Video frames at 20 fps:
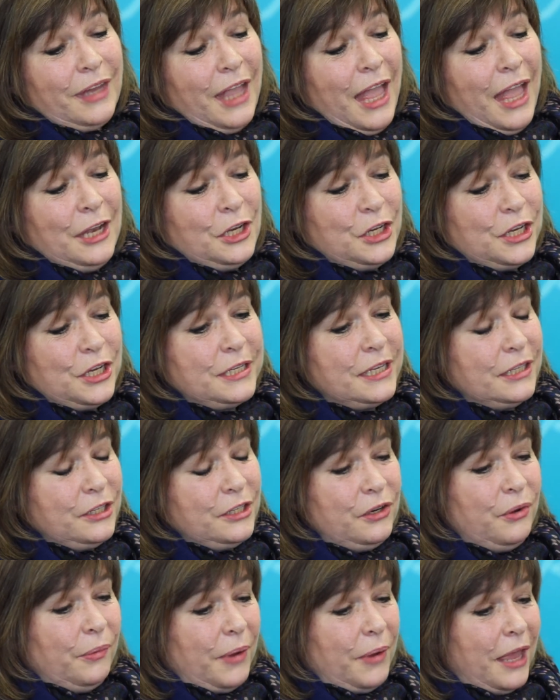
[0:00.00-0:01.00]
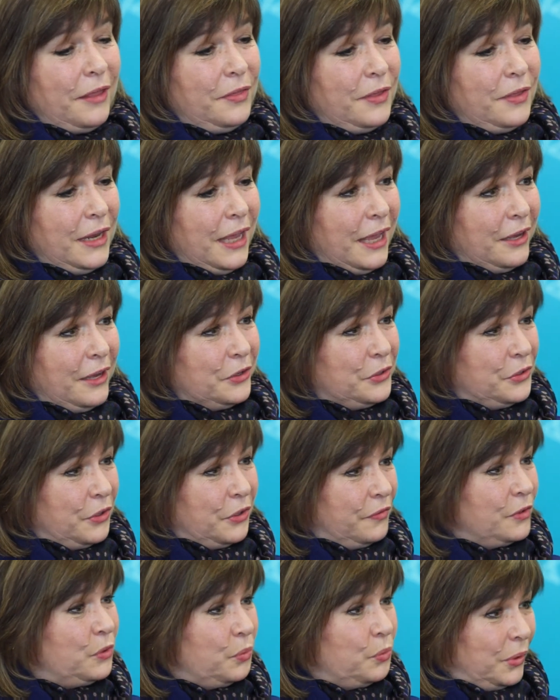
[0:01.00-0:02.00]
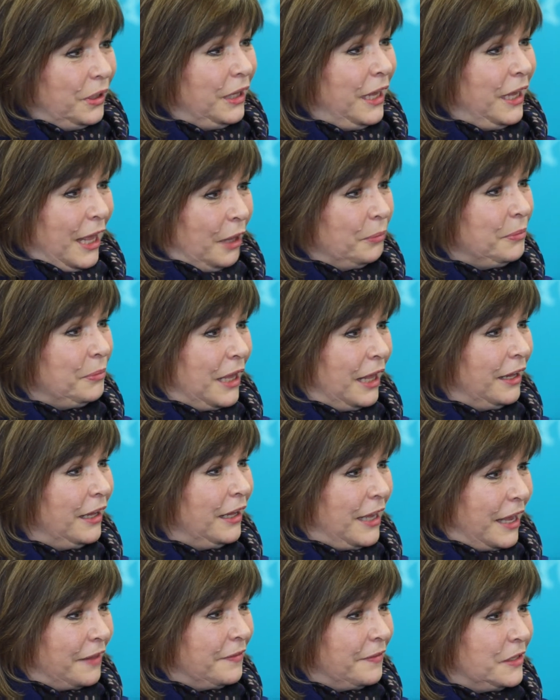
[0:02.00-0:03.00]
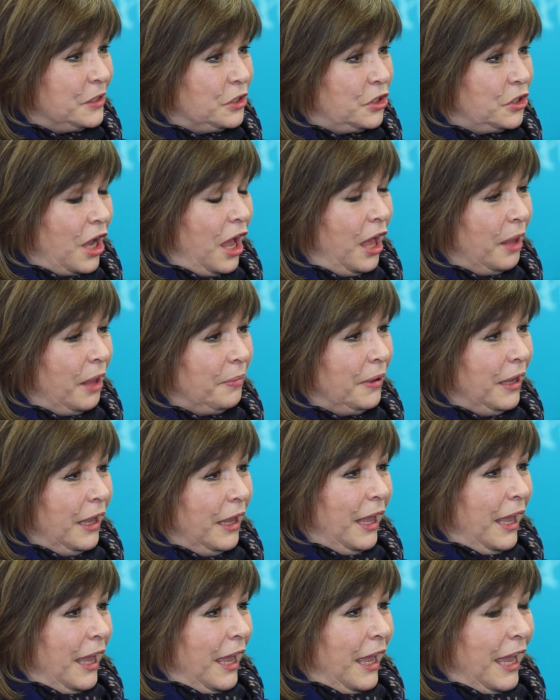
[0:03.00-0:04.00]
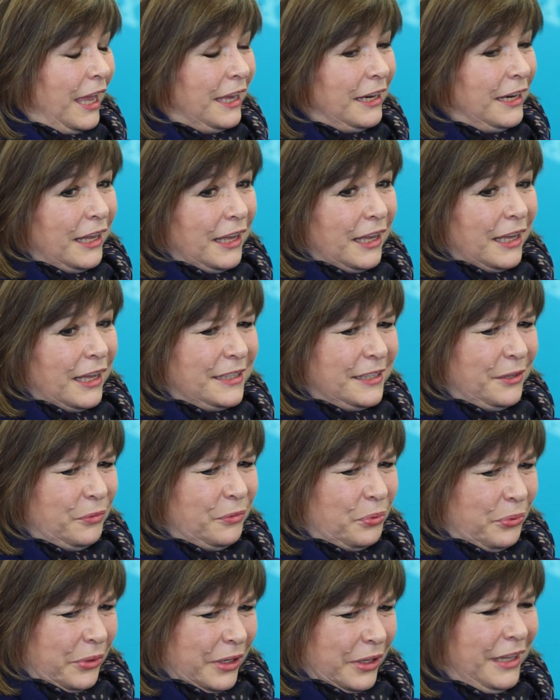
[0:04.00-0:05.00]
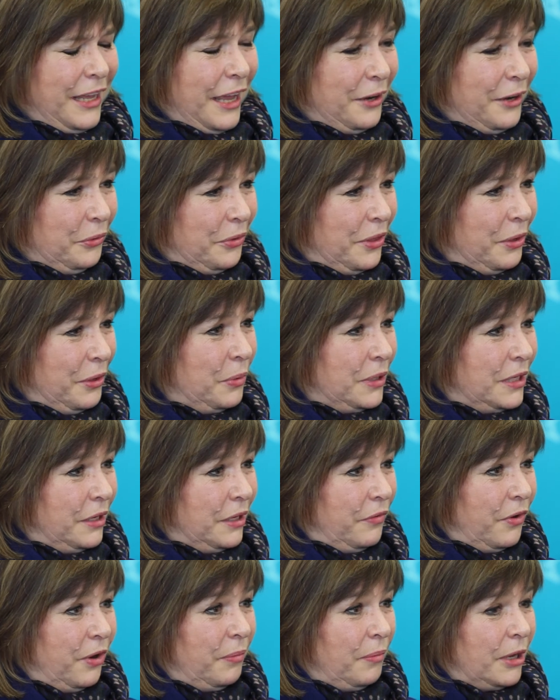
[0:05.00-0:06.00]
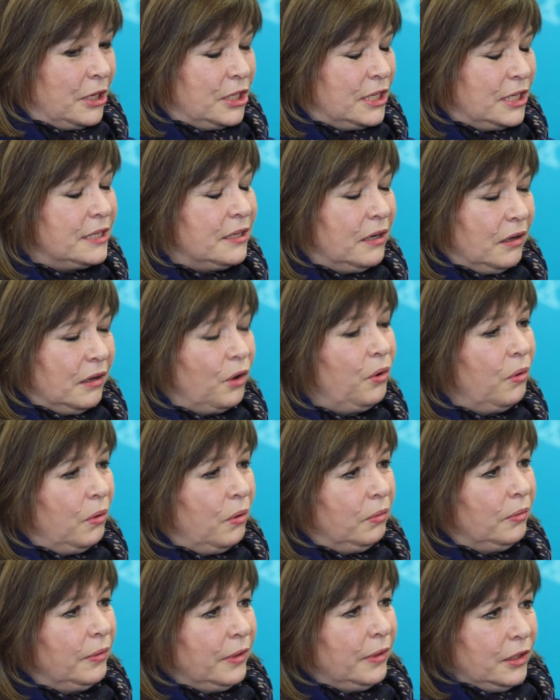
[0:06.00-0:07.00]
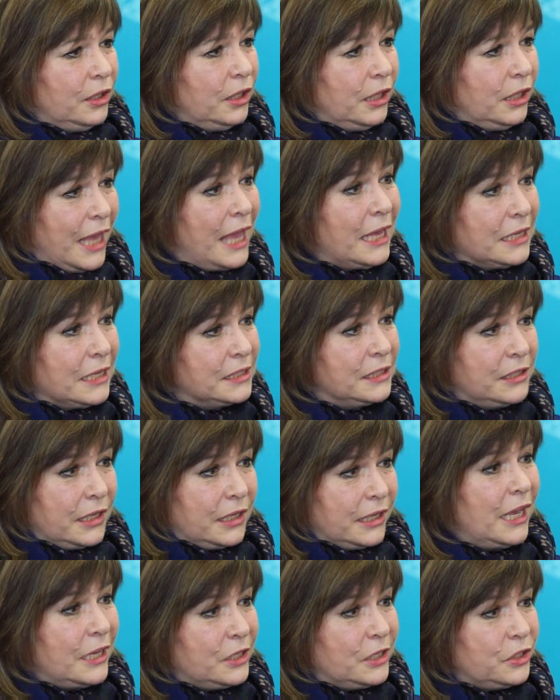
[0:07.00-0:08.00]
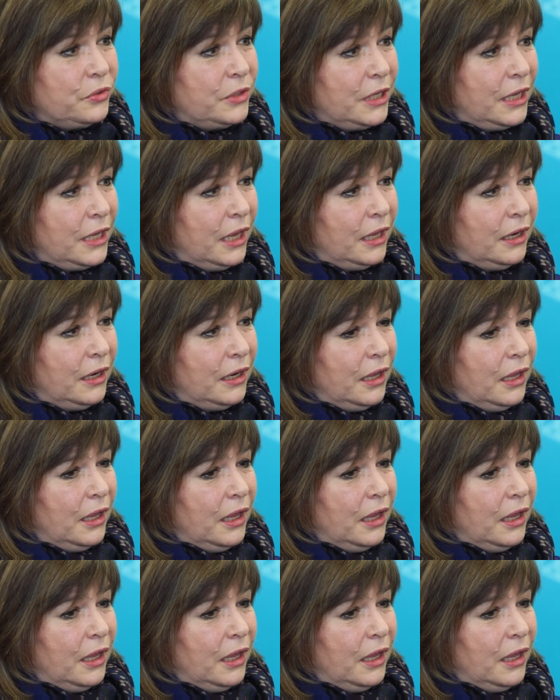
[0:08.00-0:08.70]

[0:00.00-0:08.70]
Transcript: and she said, Anthony at Your Service really helped Kelly get this job. And I said, really? I don't think we did very much. She said, oh, yes, you did.